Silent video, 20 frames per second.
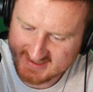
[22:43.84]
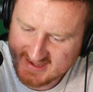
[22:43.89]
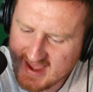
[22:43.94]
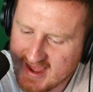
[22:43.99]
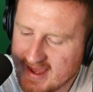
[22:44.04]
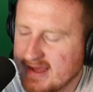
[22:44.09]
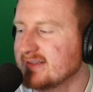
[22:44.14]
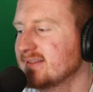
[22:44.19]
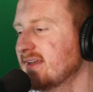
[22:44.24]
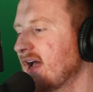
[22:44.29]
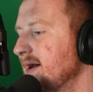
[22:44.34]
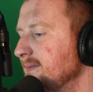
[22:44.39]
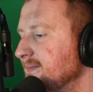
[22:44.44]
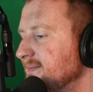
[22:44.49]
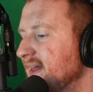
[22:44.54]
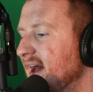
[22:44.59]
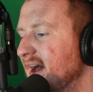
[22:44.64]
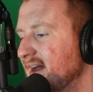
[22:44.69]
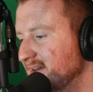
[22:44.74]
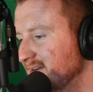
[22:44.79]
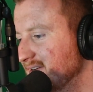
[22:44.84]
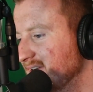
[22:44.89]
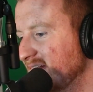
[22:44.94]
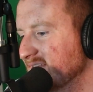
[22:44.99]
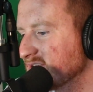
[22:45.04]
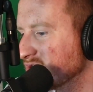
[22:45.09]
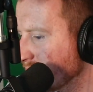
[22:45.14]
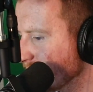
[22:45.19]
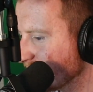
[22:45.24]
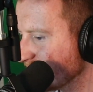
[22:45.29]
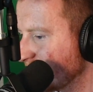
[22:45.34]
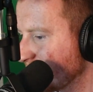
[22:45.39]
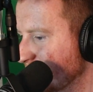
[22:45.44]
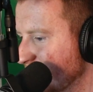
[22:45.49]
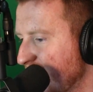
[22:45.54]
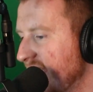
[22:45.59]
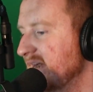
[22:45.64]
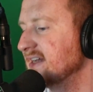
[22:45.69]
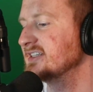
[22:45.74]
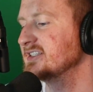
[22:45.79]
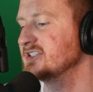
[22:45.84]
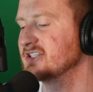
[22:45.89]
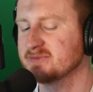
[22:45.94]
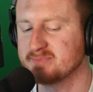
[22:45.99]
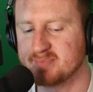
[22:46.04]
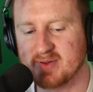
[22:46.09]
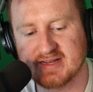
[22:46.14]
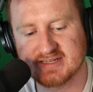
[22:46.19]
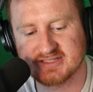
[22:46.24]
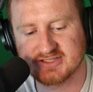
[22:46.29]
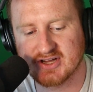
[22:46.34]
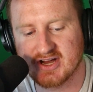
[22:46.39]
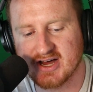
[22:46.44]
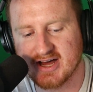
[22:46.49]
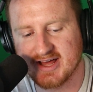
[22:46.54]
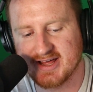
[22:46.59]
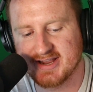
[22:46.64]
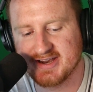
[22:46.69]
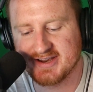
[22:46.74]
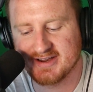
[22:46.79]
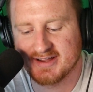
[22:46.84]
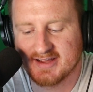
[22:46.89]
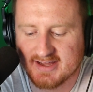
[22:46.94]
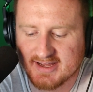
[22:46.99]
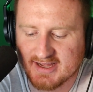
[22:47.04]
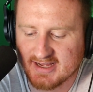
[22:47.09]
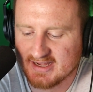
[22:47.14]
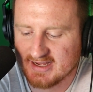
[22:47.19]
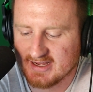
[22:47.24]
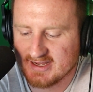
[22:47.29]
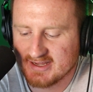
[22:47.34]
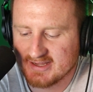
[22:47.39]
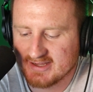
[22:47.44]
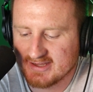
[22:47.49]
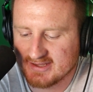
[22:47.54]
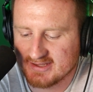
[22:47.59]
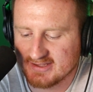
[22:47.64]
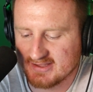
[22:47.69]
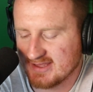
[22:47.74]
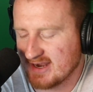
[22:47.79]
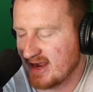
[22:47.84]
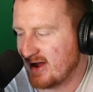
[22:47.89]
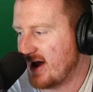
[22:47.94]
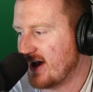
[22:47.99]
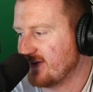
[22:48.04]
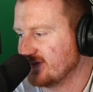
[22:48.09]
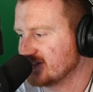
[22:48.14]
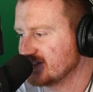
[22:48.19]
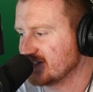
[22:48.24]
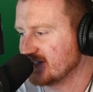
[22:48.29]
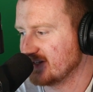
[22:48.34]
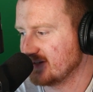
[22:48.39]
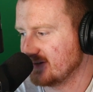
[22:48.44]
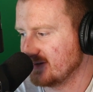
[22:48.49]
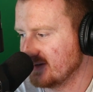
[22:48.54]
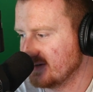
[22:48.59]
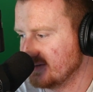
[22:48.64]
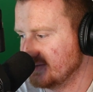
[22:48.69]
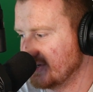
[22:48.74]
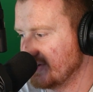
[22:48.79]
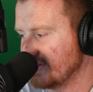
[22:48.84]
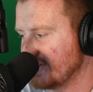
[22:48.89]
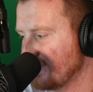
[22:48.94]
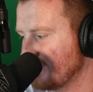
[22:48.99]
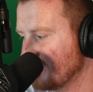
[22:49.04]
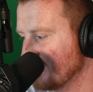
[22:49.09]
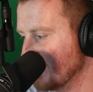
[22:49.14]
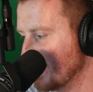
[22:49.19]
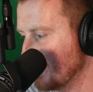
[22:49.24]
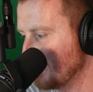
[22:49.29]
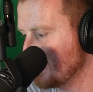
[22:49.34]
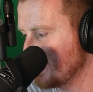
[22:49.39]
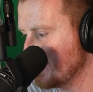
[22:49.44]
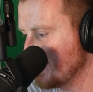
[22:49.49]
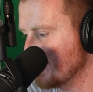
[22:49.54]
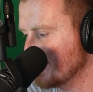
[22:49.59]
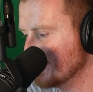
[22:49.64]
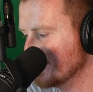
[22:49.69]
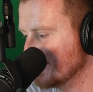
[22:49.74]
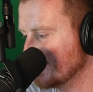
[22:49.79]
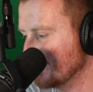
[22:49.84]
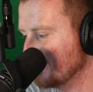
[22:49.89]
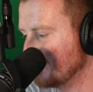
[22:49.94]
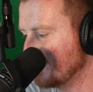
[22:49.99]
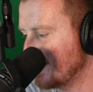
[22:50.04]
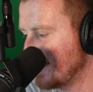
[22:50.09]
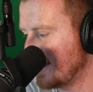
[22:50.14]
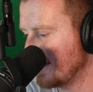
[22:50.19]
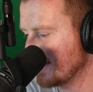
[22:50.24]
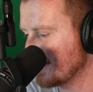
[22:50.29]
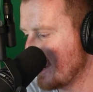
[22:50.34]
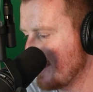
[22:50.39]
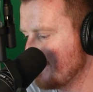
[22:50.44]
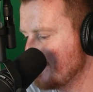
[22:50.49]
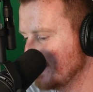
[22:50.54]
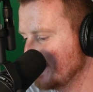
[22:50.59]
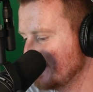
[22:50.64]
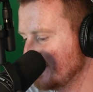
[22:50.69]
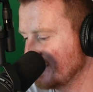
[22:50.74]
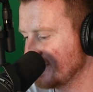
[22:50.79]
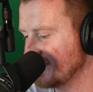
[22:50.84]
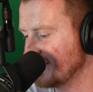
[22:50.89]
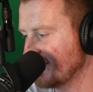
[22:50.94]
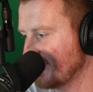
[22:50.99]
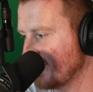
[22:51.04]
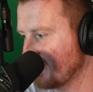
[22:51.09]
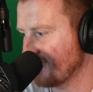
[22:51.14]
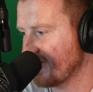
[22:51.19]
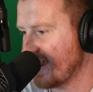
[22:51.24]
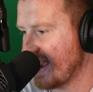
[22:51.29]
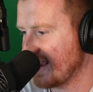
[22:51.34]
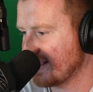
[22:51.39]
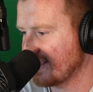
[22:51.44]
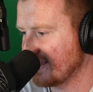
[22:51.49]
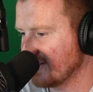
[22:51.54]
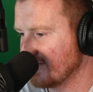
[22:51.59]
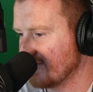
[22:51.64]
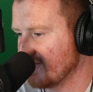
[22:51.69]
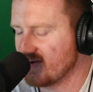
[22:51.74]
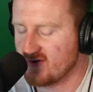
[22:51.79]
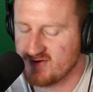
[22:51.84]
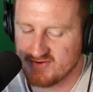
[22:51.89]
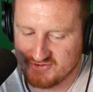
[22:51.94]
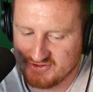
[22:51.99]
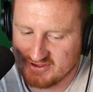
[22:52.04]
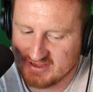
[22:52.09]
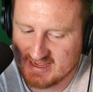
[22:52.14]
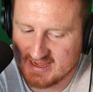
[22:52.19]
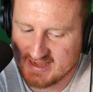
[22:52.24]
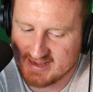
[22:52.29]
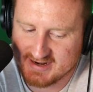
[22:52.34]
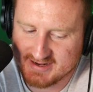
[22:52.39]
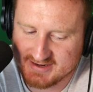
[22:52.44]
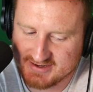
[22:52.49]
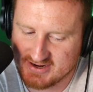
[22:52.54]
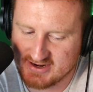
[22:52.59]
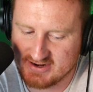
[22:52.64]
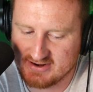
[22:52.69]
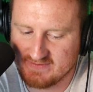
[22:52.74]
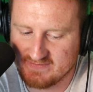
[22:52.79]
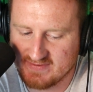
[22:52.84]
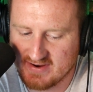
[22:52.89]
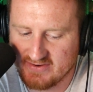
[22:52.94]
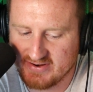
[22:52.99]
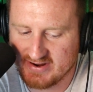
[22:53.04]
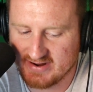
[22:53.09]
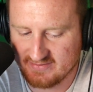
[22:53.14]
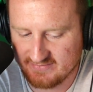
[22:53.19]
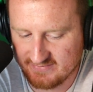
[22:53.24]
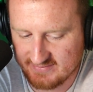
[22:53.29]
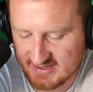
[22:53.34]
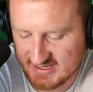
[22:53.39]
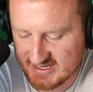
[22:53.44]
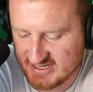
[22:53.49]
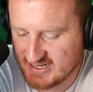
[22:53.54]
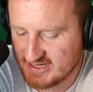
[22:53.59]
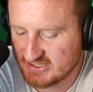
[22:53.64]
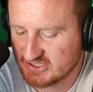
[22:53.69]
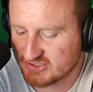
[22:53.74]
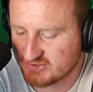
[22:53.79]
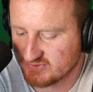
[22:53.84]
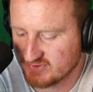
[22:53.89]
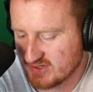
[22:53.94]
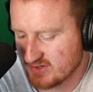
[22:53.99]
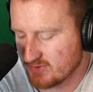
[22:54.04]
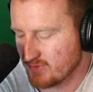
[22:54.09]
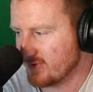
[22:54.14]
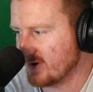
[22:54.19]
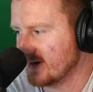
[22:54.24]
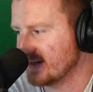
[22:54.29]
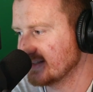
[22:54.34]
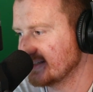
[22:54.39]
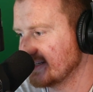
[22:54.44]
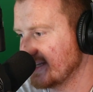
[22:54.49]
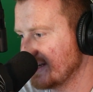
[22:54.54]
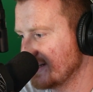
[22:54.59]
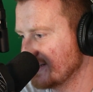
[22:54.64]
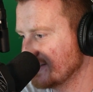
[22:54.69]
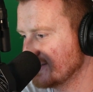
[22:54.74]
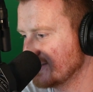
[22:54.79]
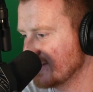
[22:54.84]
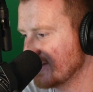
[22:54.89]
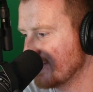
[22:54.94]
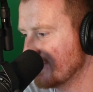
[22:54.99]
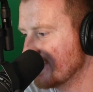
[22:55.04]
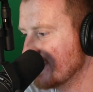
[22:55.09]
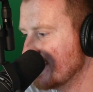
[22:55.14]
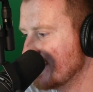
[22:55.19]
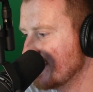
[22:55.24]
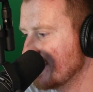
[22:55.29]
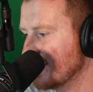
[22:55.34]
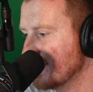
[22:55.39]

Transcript: Yeah, I'm not super surprising just based on, you know, obviously know you throughout the years of commenting and interacting and calling in. And you're very history orientated. So